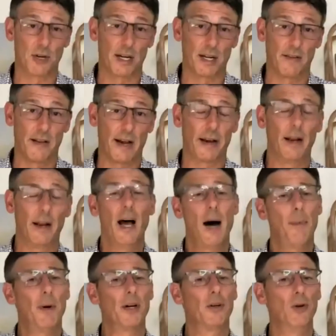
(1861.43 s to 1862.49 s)
on that.
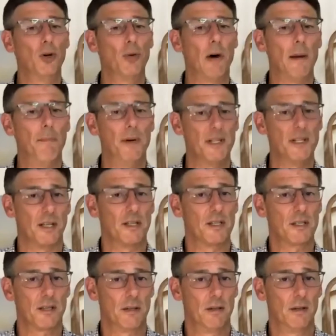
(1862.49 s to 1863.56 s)
How about Google My
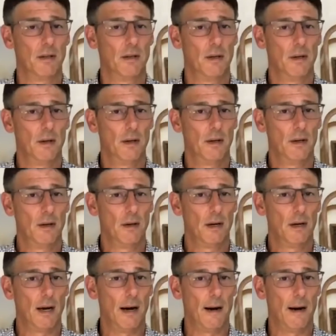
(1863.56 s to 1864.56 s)
Business? You